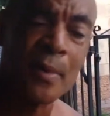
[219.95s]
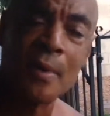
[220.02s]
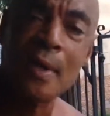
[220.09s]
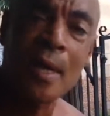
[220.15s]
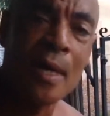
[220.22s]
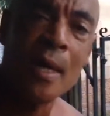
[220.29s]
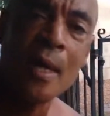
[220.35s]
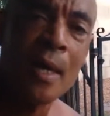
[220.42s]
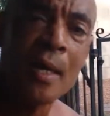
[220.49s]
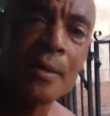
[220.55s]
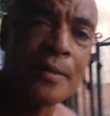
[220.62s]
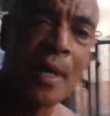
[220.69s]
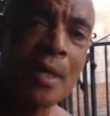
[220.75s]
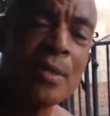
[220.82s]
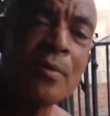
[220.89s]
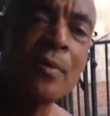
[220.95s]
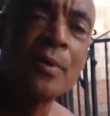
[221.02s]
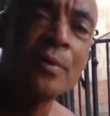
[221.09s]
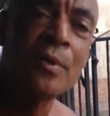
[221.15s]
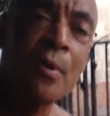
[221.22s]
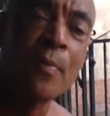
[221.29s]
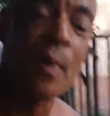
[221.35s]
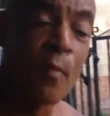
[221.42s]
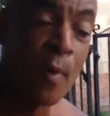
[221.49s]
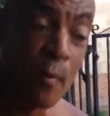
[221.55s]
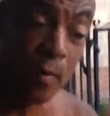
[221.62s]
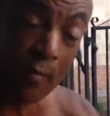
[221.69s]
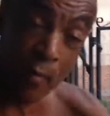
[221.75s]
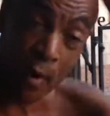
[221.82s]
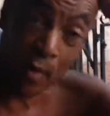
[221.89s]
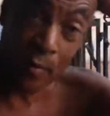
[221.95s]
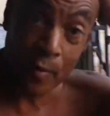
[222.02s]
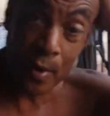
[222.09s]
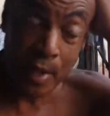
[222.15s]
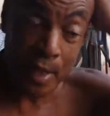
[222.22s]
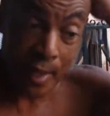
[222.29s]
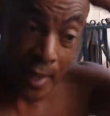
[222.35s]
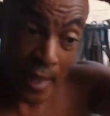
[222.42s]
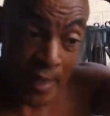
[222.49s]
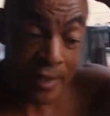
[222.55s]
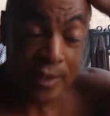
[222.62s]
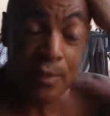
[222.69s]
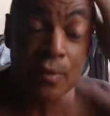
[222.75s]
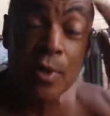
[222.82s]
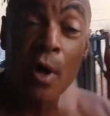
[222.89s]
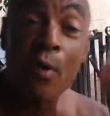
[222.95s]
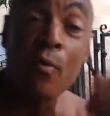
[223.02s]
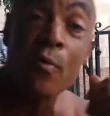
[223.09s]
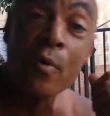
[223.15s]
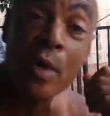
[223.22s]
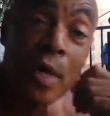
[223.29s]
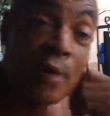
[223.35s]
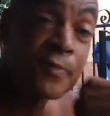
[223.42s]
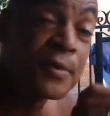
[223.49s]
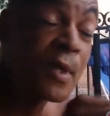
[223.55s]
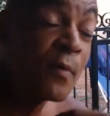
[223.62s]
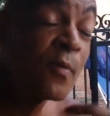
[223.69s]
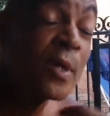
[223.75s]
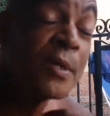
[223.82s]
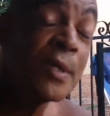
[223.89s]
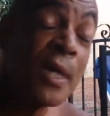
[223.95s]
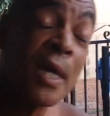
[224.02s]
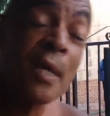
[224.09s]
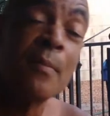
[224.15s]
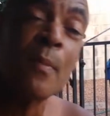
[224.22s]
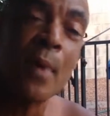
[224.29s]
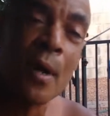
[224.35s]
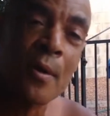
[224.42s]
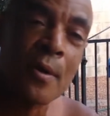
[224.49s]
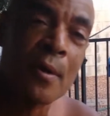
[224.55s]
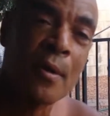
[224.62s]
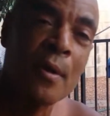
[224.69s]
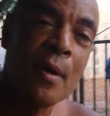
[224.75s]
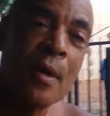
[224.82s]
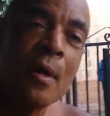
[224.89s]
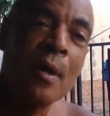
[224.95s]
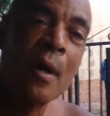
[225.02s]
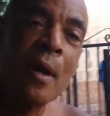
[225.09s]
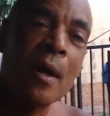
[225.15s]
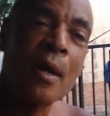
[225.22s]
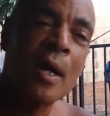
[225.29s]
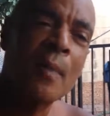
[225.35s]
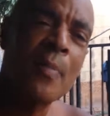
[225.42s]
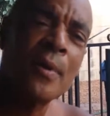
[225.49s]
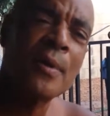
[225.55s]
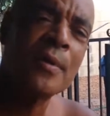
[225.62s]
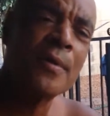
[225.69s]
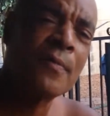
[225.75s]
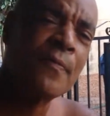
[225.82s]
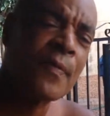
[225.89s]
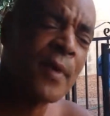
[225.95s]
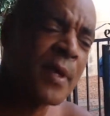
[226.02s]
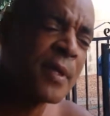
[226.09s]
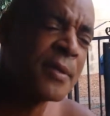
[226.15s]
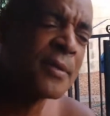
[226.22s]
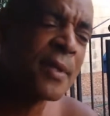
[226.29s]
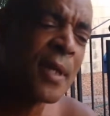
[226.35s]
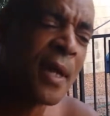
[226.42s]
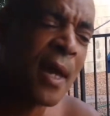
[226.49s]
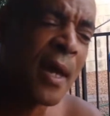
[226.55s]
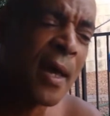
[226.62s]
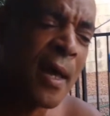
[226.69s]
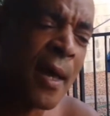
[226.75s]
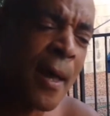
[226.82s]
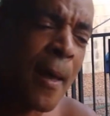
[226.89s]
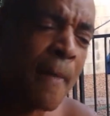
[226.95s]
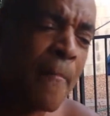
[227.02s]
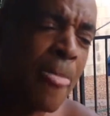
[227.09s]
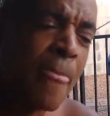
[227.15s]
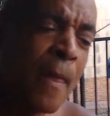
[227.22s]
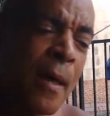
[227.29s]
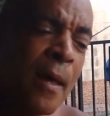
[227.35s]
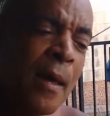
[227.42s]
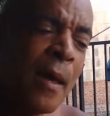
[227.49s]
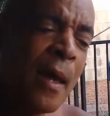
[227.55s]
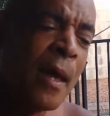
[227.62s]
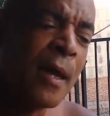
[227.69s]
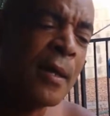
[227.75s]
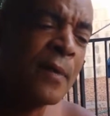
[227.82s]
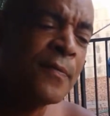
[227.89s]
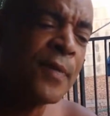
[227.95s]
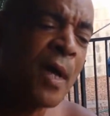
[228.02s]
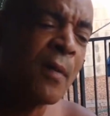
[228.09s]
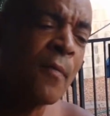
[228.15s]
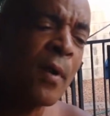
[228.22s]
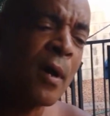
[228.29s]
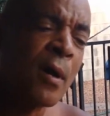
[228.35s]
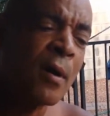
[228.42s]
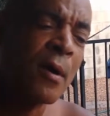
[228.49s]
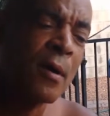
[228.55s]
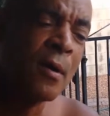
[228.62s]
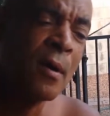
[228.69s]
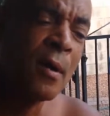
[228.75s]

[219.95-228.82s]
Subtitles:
There's nothing you can do, but what we want at least to know if someone did murder a couple of the friends that I have, and if they were